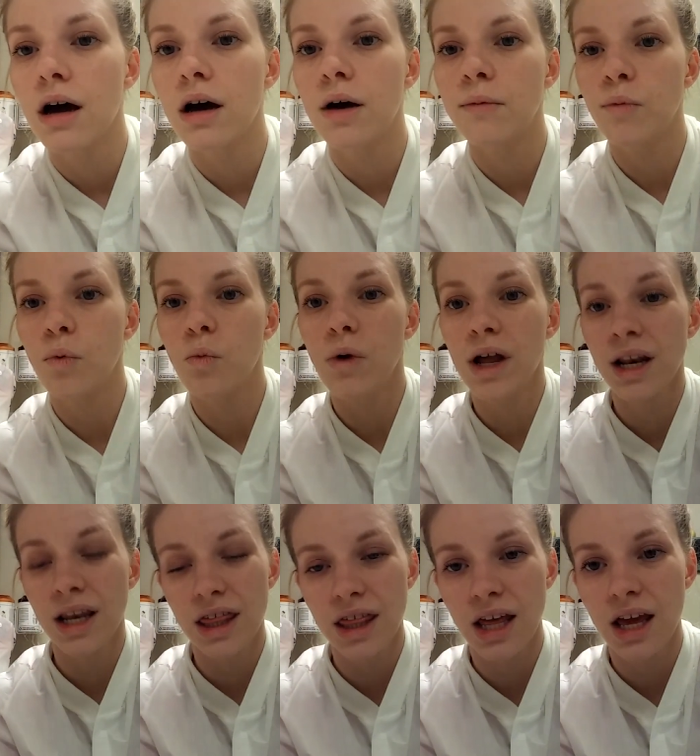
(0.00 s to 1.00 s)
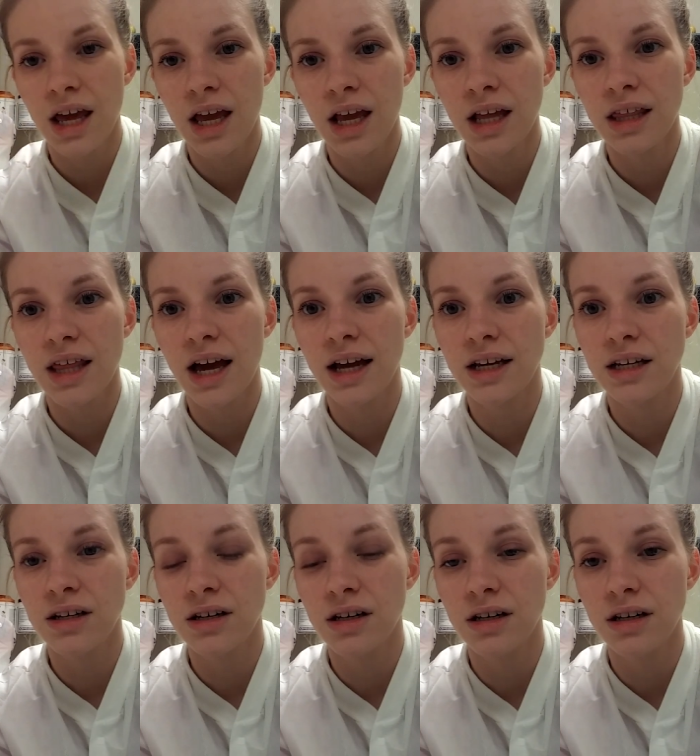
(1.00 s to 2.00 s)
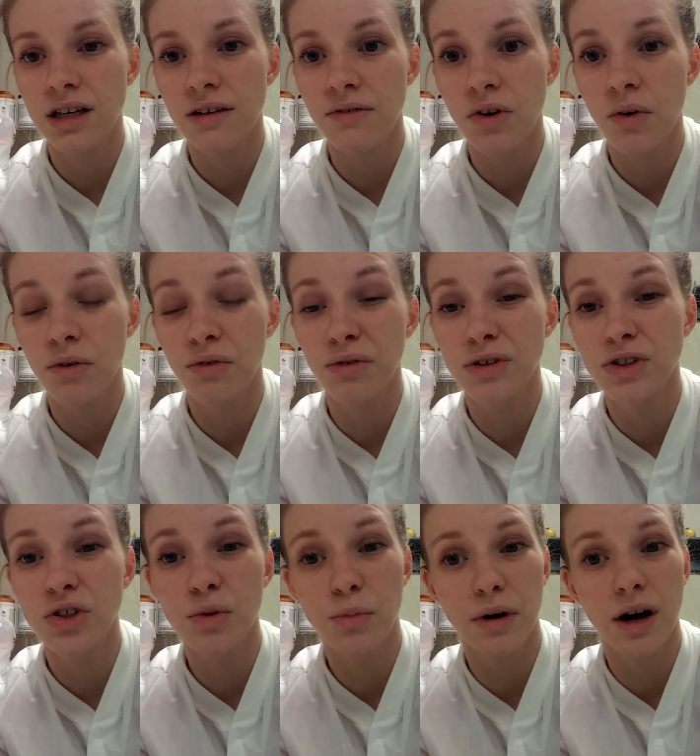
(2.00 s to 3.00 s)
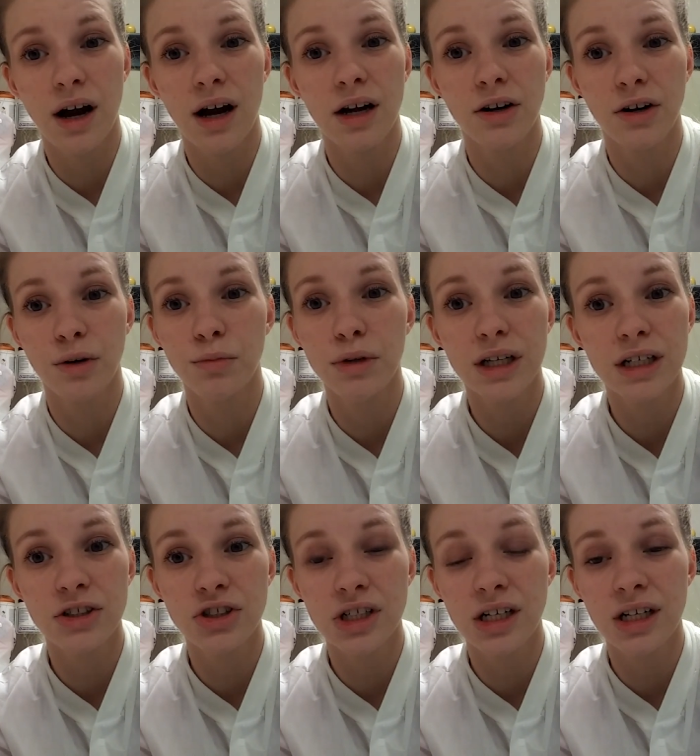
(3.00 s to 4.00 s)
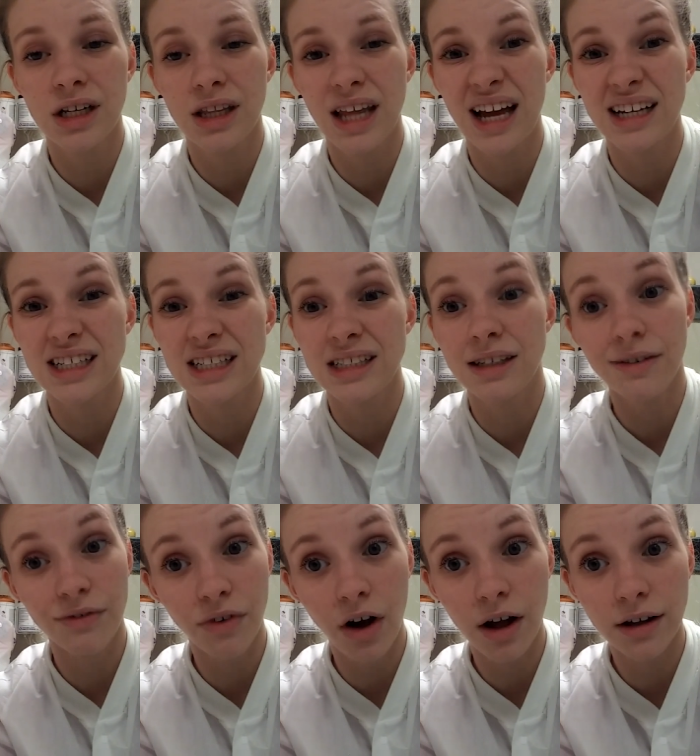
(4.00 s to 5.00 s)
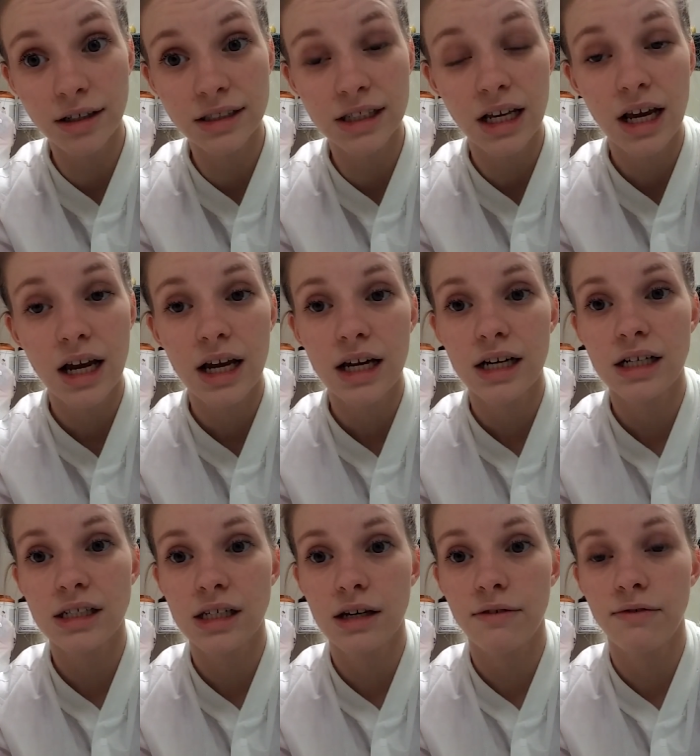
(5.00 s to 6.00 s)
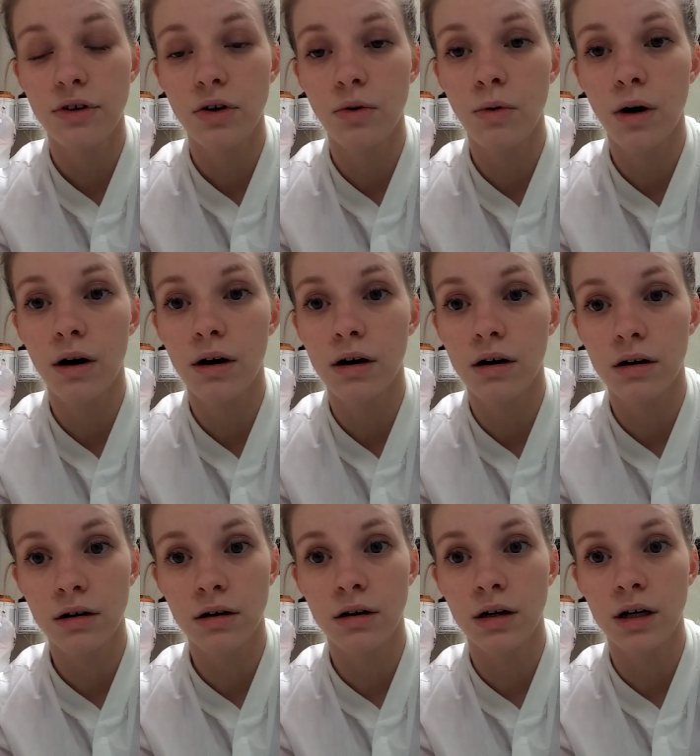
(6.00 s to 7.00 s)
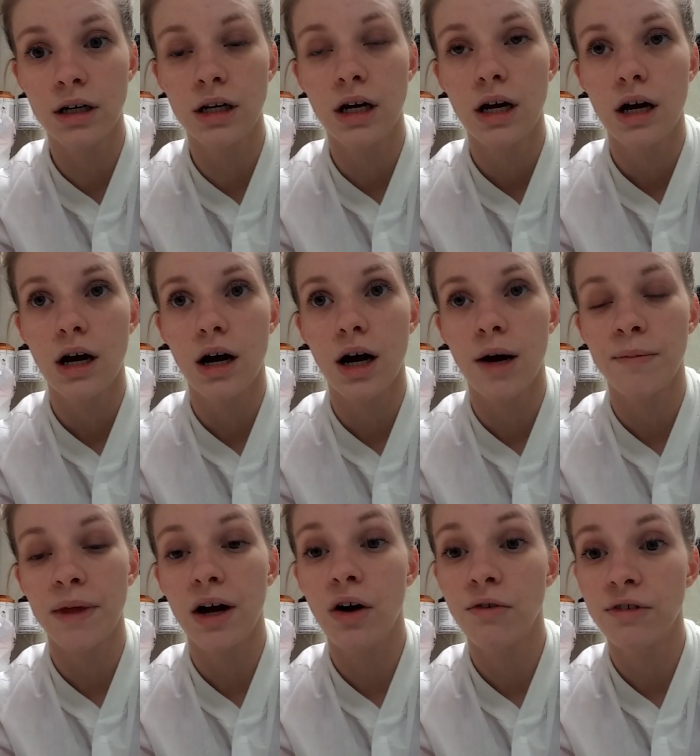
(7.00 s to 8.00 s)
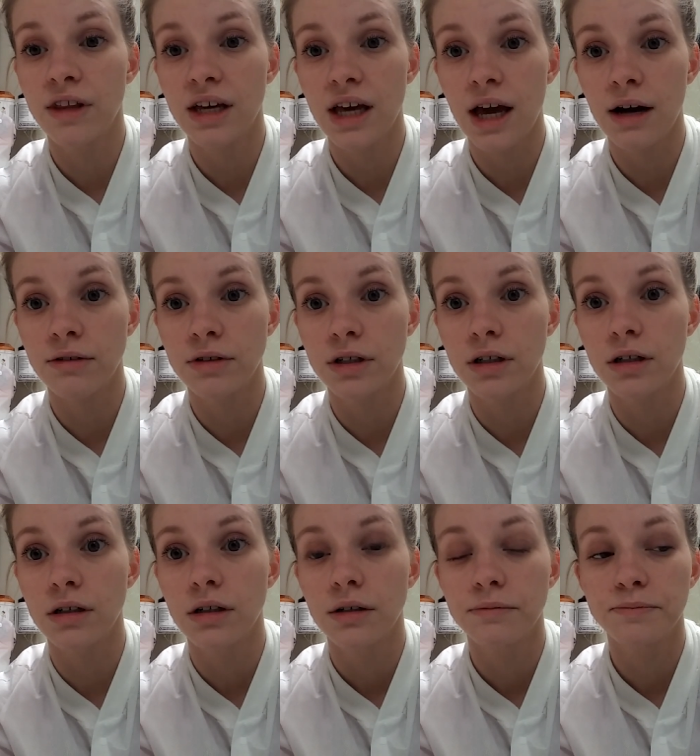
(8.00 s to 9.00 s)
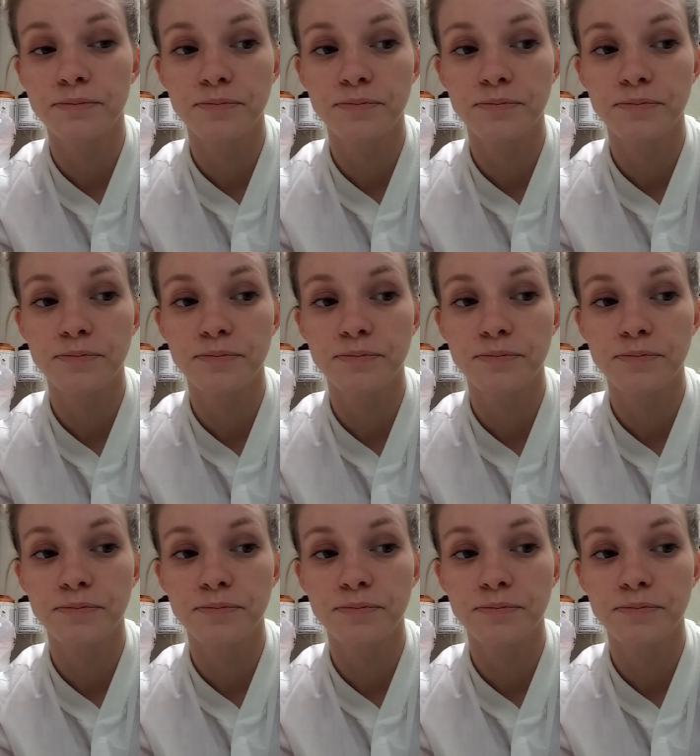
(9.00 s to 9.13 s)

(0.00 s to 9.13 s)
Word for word: Um, one thing that can give you a super high urobilinogen that is false is if you are on um, the over-the-counter